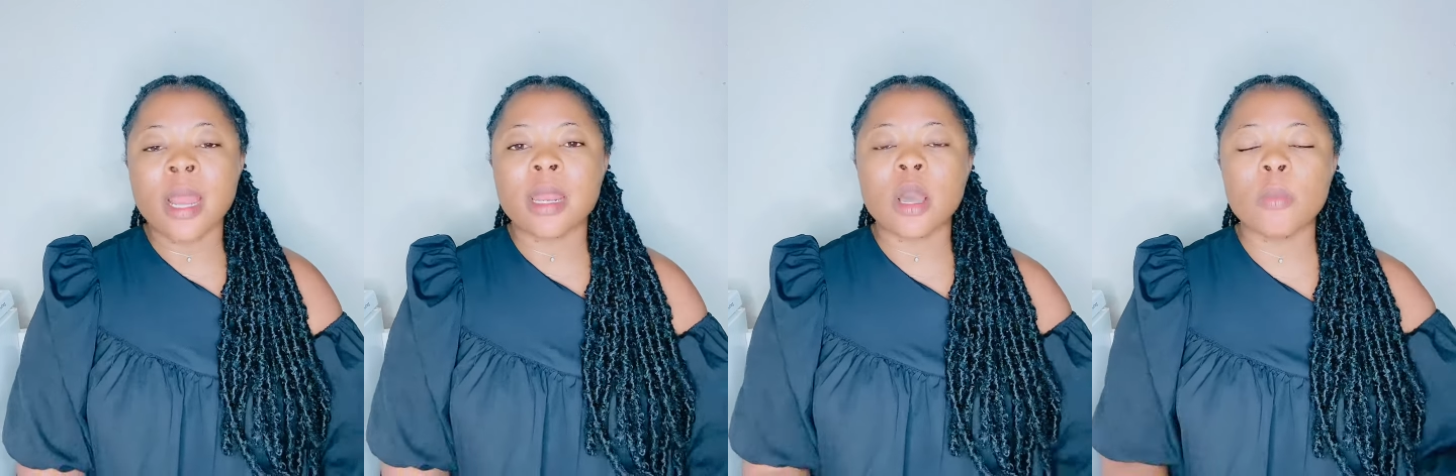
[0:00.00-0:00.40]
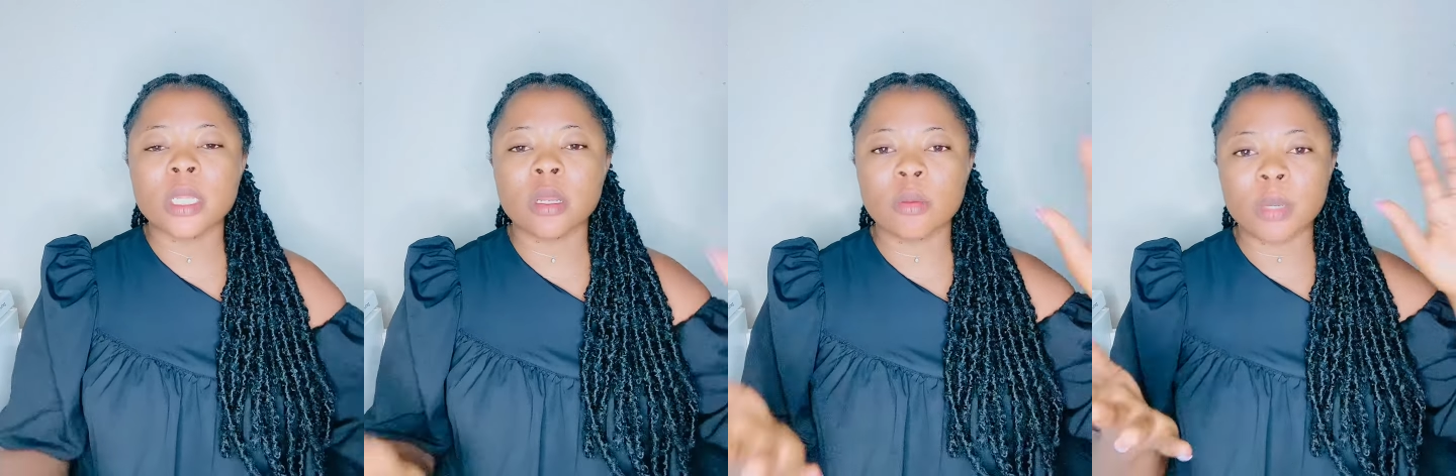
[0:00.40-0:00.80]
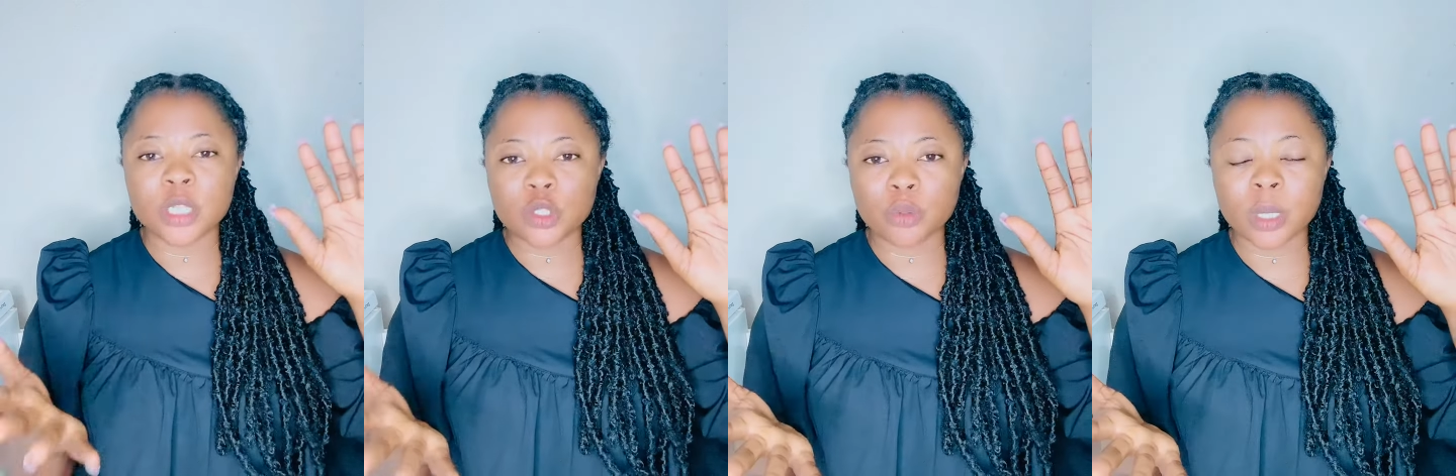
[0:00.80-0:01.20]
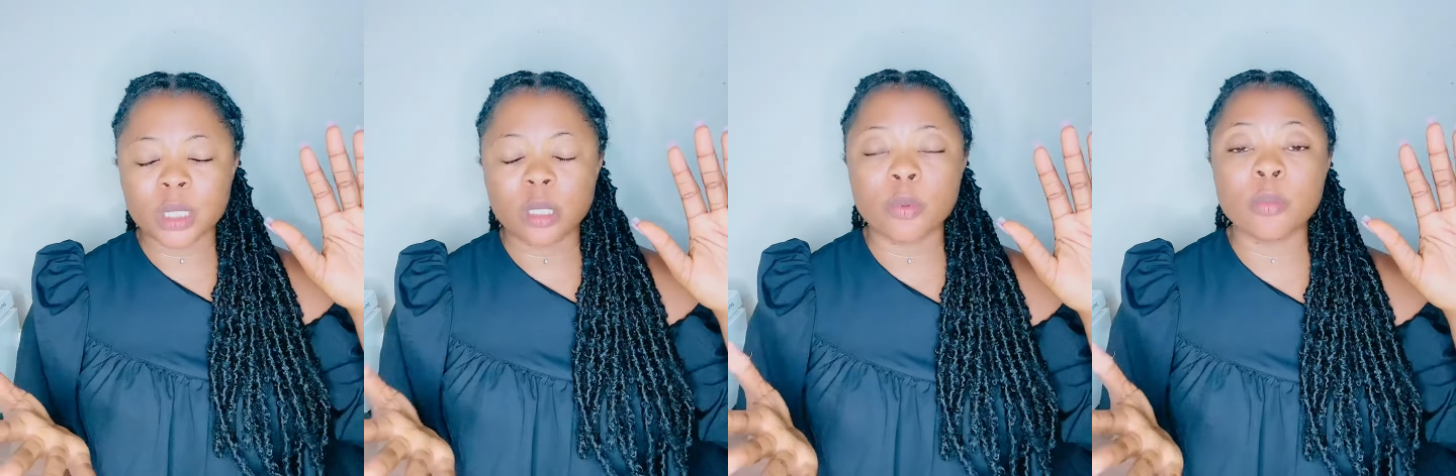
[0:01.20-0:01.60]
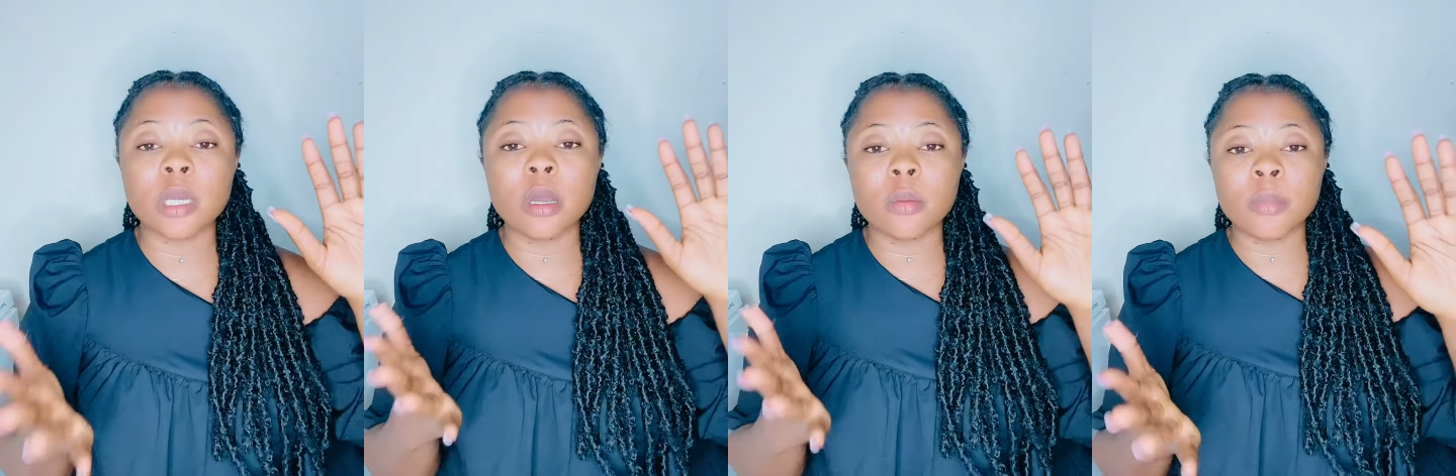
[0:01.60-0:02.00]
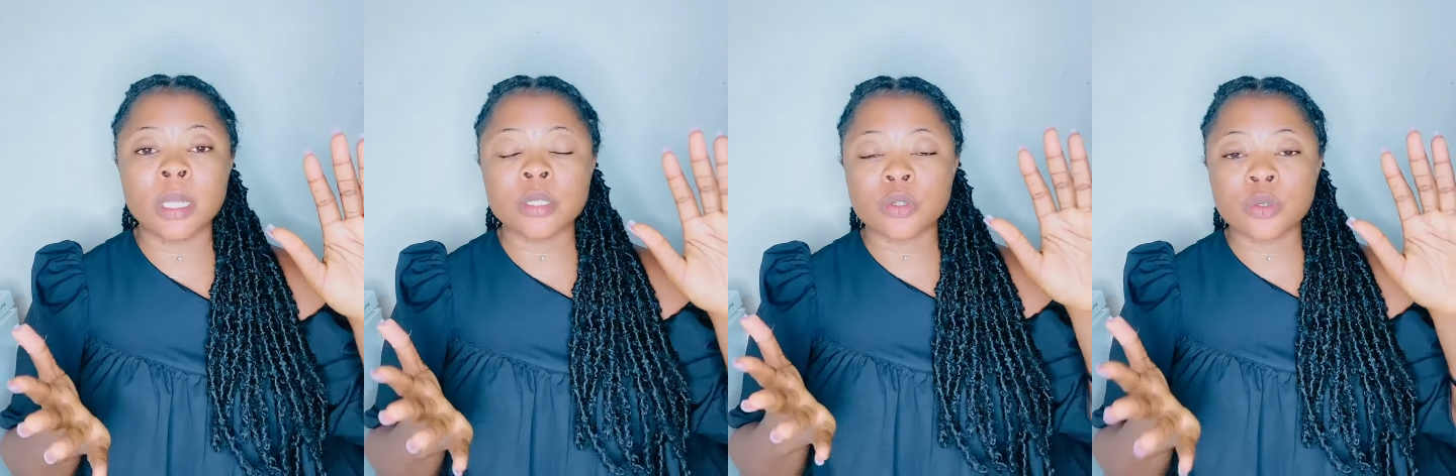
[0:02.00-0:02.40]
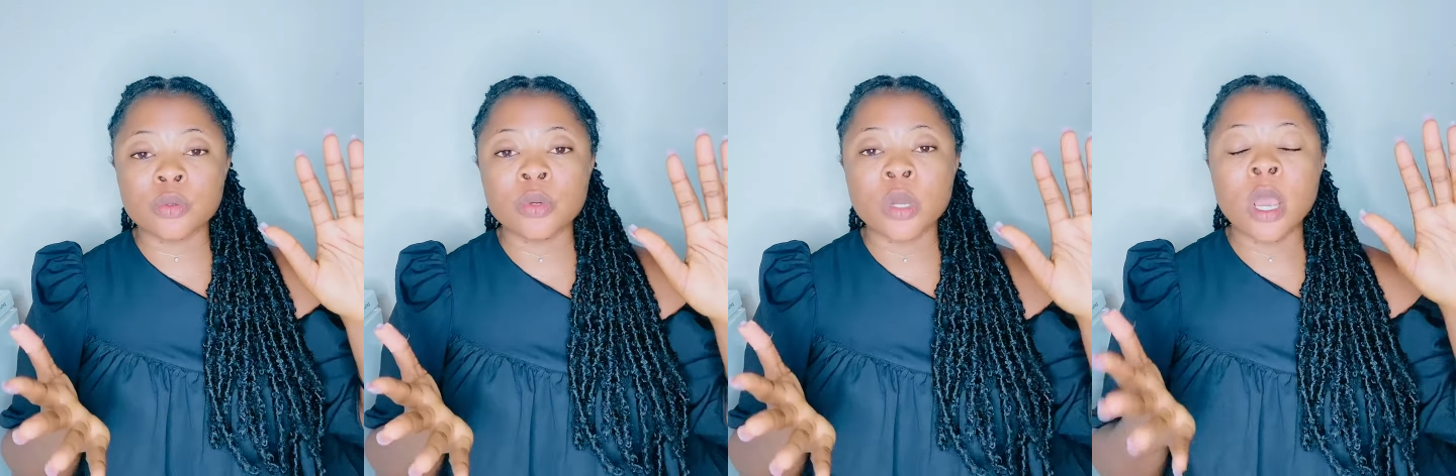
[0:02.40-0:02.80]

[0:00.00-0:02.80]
Now may the Lord bless you and keep you. May God bless you.